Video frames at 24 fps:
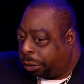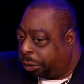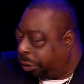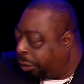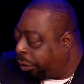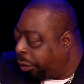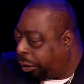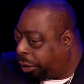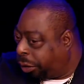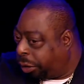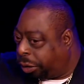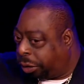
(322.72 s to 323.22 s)
Will
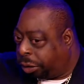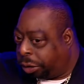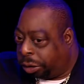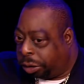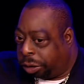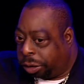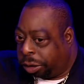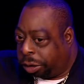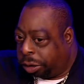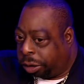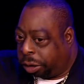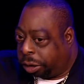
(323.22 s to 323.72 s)
you guys ever
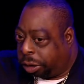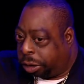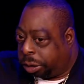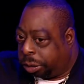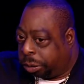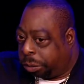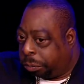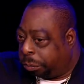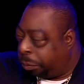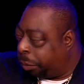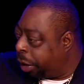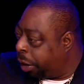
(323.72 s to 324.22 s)
box?
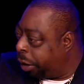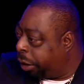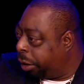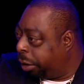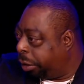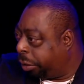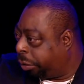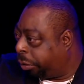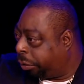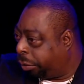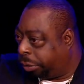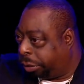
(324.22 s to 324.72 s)

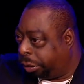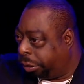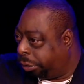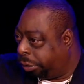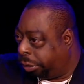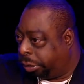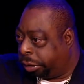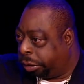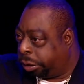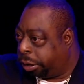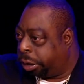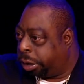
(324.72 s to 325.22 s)
Me? Yeah.
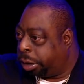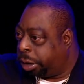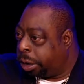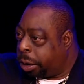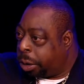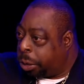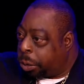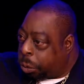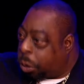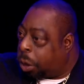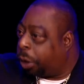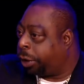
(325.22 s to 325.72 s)

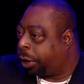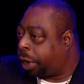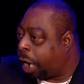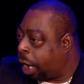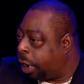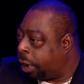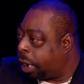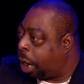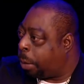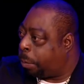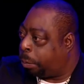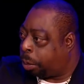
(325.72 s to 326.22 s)
One
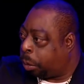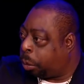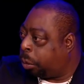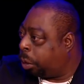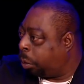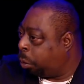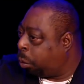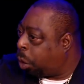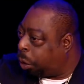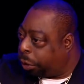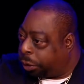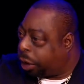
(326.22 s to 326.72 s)
time I
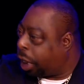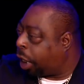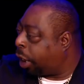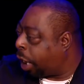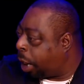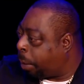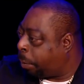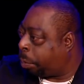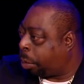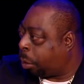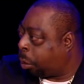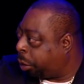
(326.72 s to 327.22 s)
broke. One time
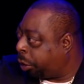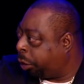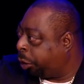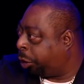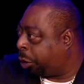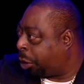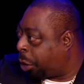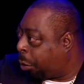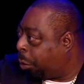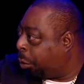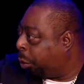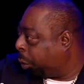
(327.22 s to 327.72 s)
I broke
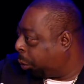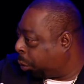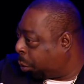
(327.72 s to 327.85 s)
his nose.